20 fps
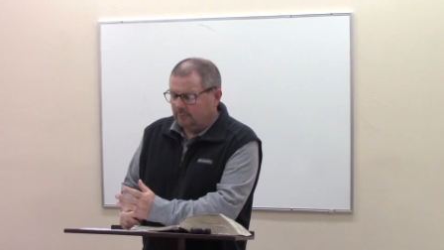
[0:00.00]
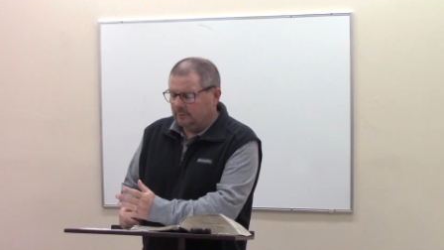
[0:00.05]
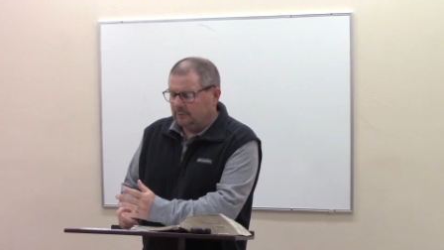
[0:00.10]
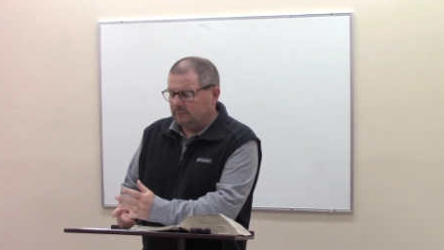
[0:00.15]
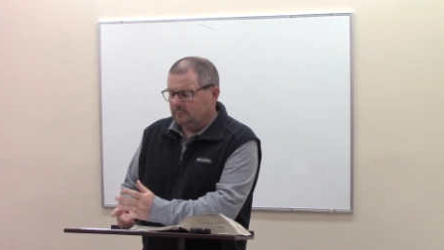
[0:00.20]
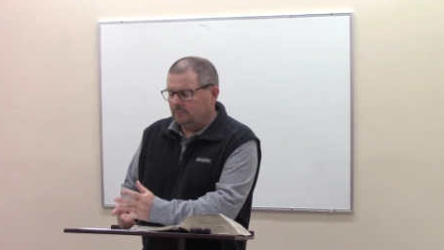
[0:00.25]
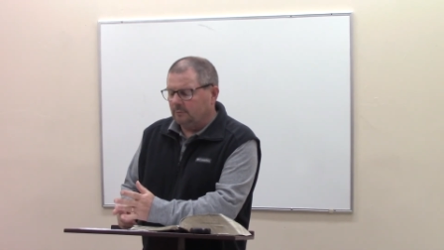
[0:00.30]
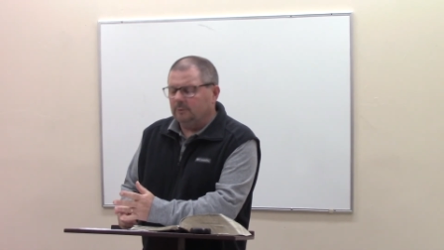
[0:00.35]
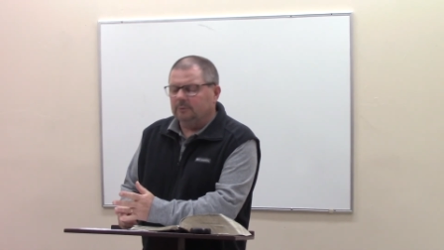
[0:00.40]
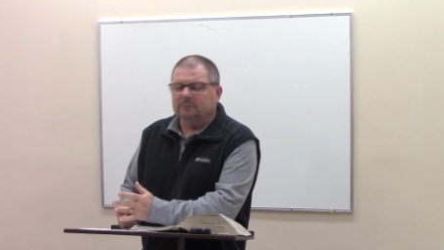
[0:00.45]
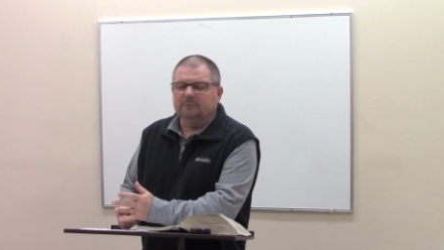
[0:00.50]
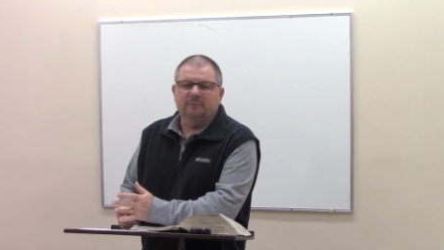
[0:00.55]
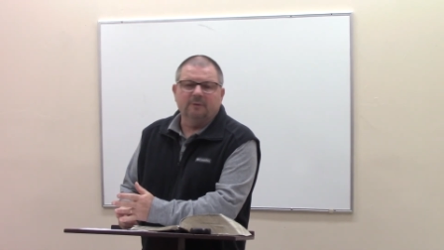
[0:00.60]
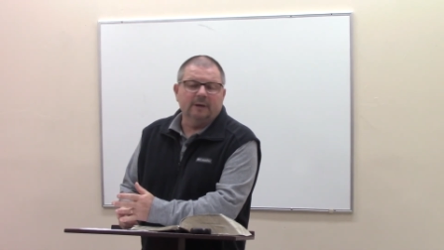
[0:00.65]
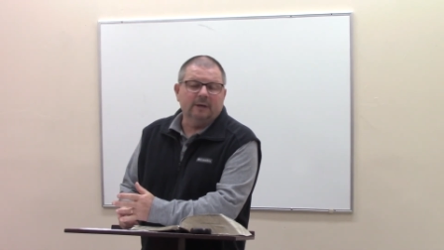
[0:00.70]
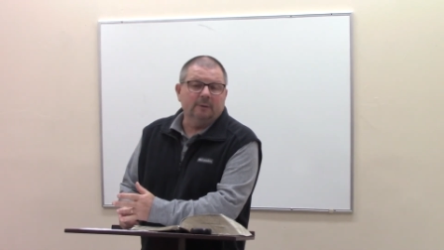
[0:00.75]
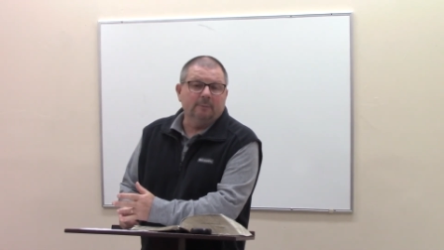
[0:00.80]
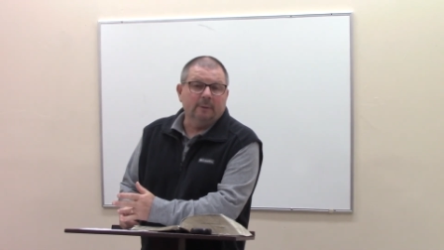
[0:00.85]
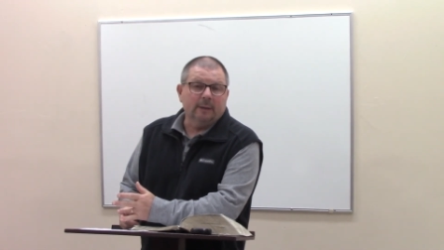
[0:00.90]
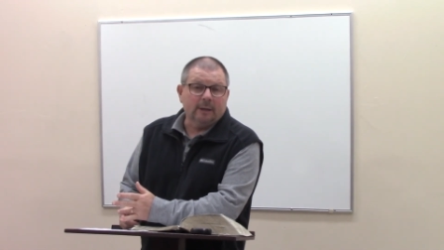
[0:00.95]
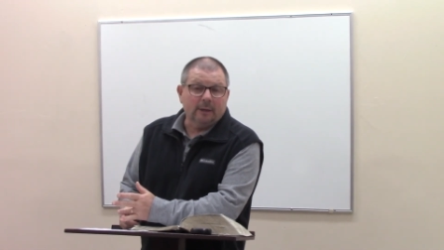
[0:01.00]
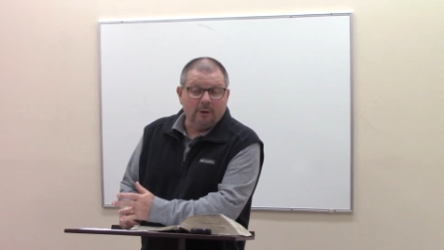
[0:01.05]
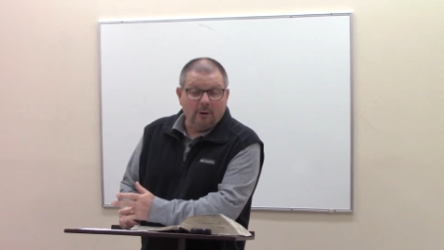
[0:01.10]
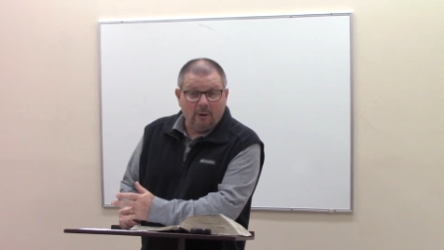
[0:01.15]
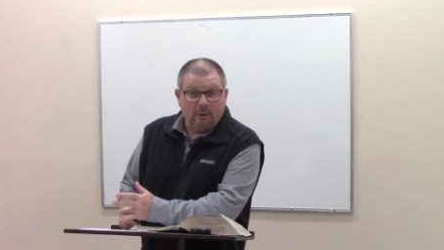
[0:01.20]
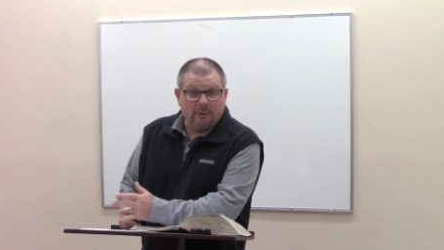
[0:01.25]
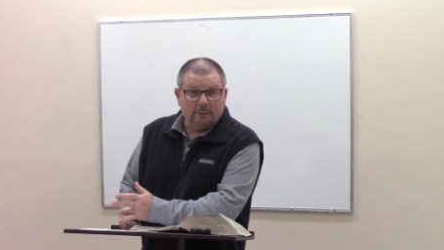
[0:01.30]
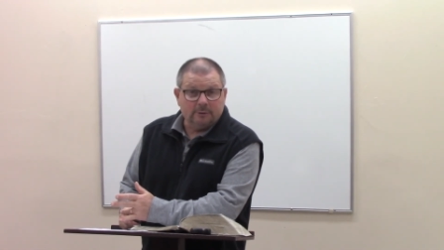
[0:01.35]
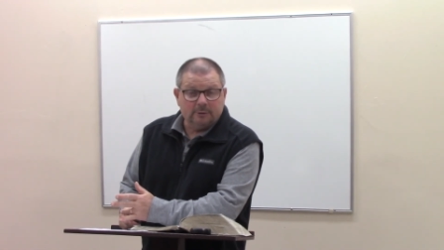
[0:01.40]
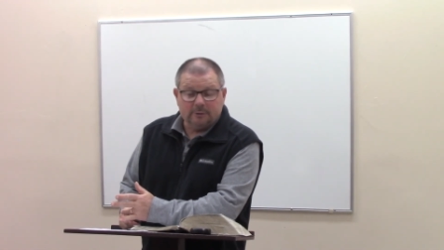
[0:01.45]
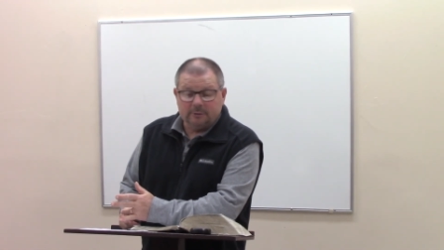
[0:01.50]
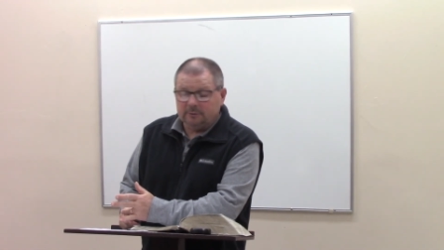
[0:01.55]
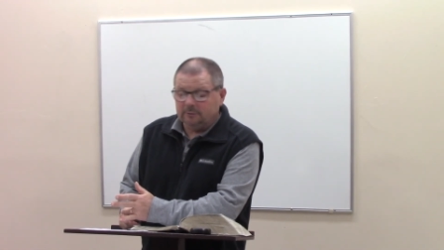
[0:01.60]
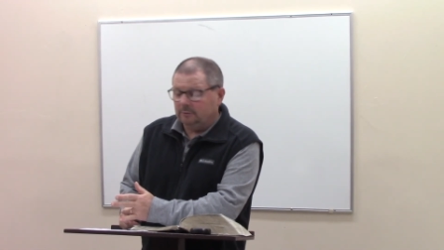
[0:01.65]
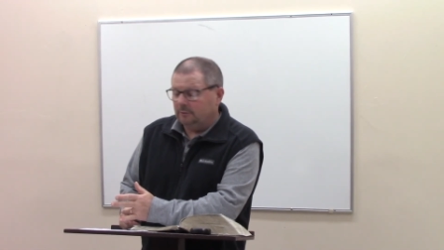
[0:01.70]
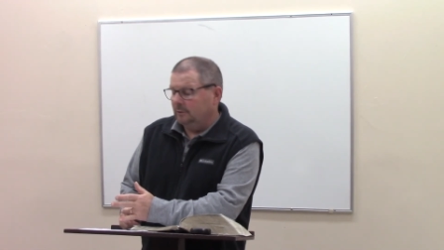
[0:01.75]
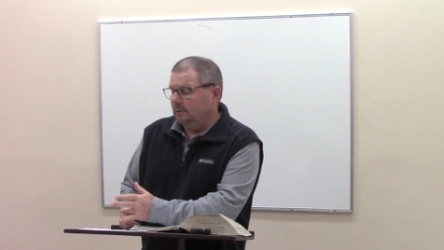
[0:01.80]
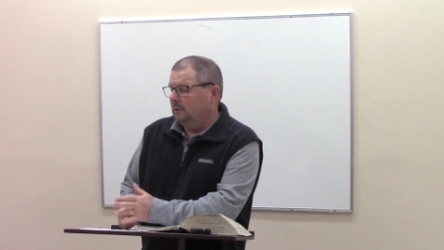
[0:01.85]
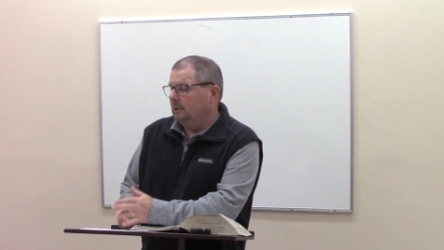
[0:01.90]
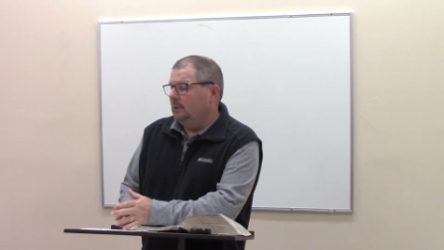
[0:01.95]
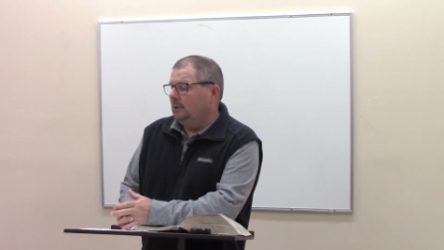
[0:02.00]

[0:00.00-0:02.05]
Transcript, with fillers: This world is affected by culture.